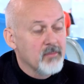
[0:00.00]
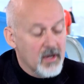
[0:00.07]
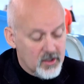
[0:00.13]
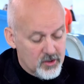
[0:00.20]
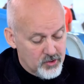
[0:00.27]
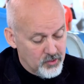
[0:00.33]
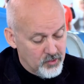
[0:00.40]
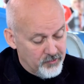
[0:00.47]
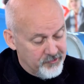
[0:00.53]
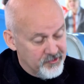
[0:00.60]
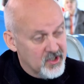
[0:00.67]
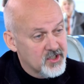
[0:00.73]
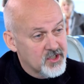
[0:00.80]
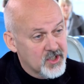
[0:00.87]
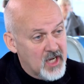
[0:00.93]
make sure
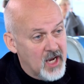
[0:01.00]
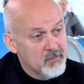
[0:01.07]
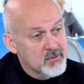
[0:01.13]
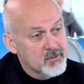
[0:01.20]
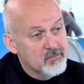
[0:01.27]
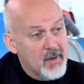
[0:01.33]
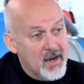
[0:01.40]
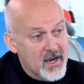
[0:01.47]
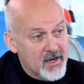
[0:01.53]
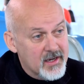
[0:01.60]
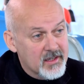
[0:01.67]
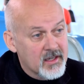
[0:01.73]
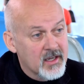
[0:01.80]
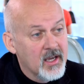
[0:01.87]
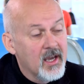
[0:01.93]
fish comes back
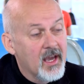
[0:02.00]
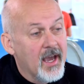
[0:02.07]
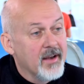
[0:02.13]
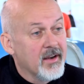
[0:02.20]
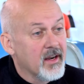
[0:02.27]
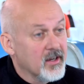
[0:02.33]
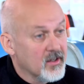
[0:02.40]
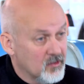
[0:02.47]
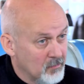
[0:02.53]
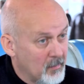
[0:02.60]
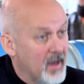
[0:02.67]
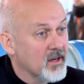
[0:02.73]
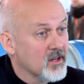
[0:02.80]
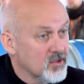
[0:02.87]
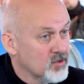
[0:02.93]
and that it's
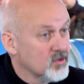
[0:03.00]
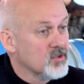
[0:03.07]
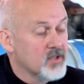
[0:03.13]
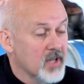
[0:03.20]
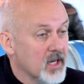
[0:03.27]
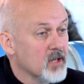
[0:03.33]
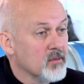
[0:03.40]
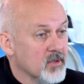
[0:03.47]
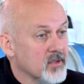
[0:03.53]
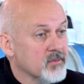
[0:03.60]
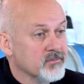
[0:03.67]
managed sustainably.